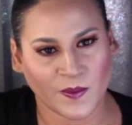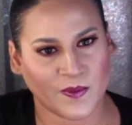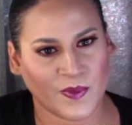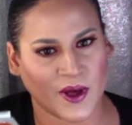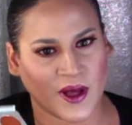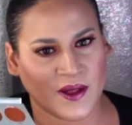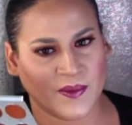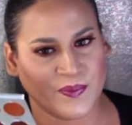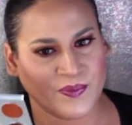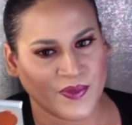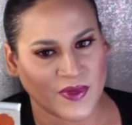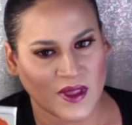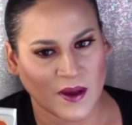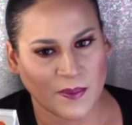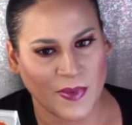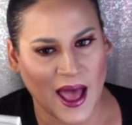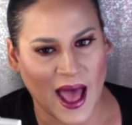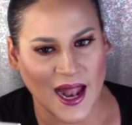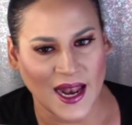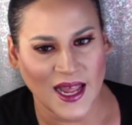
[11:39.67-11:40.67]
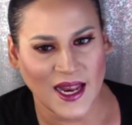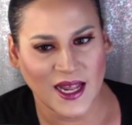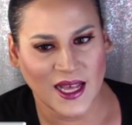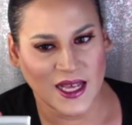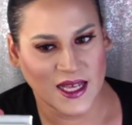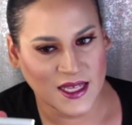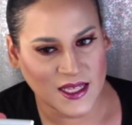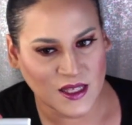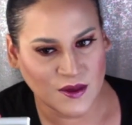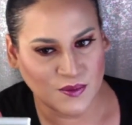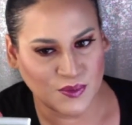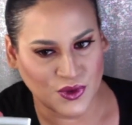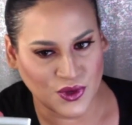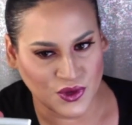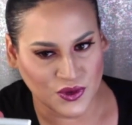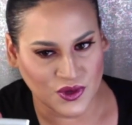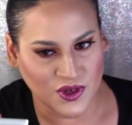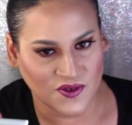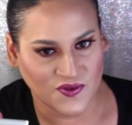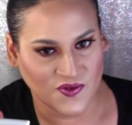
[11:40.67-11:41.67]
But the palette is
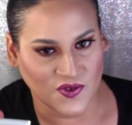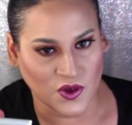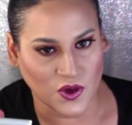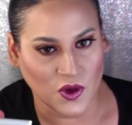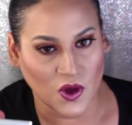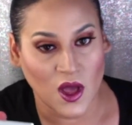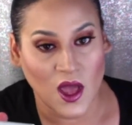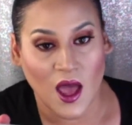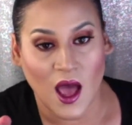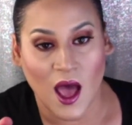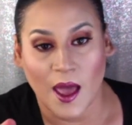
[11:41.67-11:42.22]
beautiful.